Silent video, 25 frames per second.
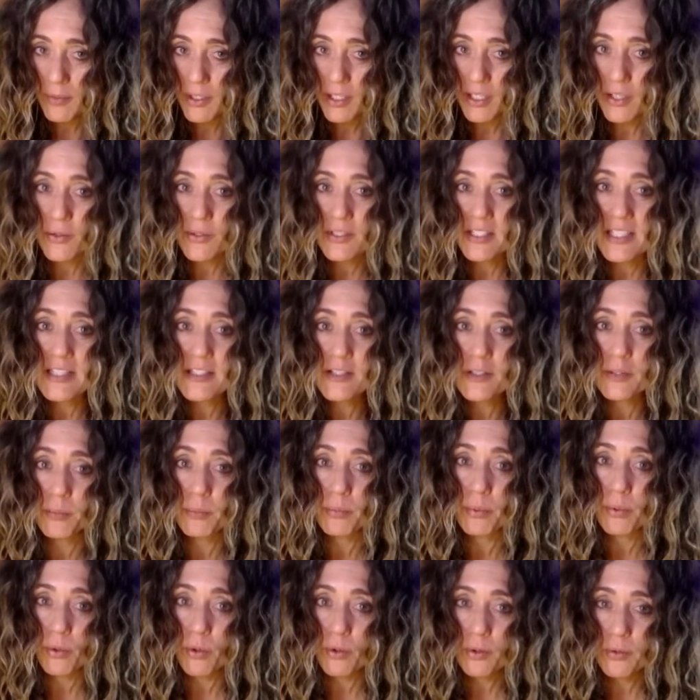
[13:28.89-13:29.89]
You can also
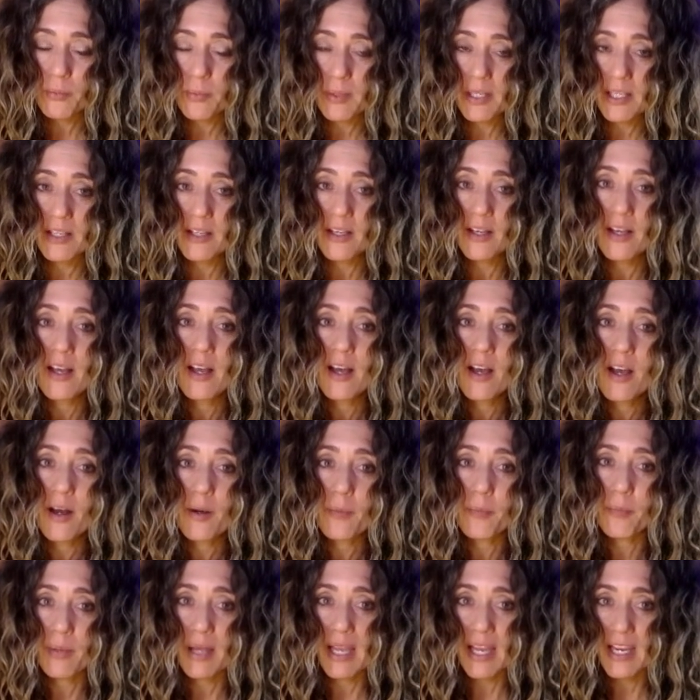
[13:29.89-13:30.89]
support me
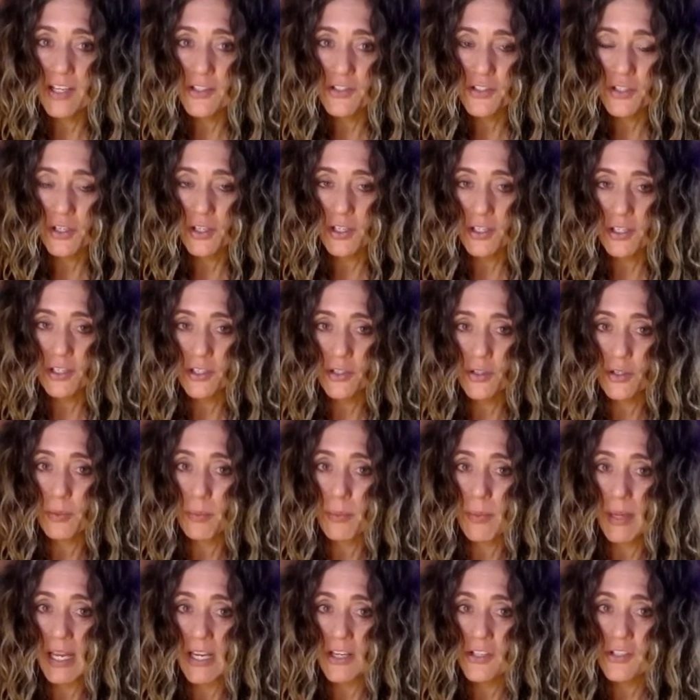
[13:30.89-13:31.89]
on Patreon. You go
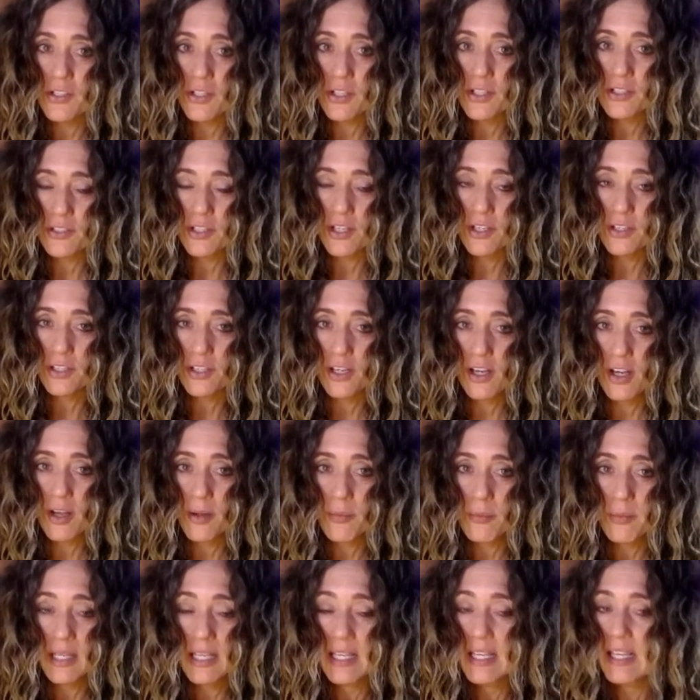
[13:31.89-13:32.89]
to
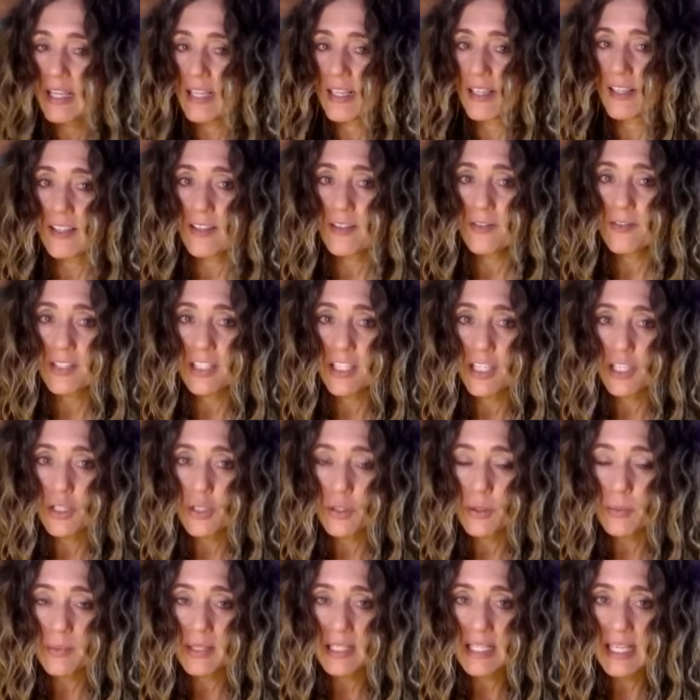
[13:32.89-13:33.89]
patreon.com, live an
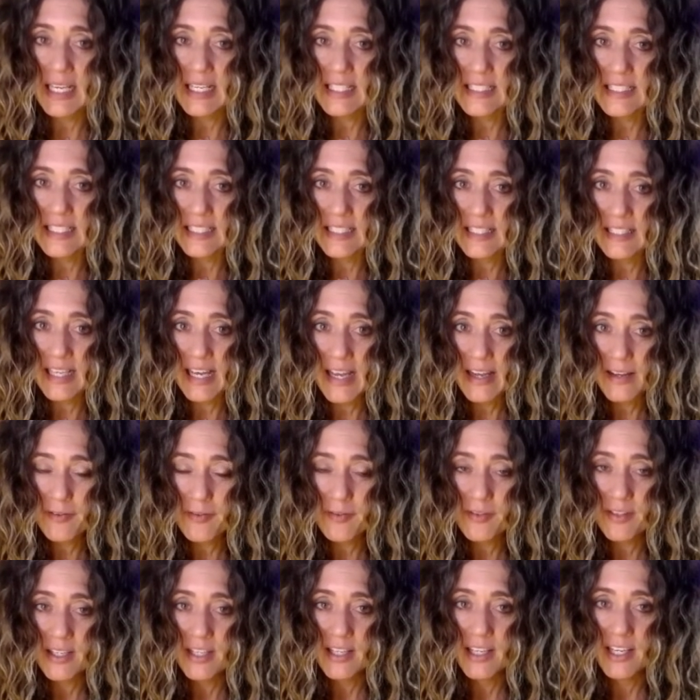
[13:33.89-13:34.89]
illuminated life.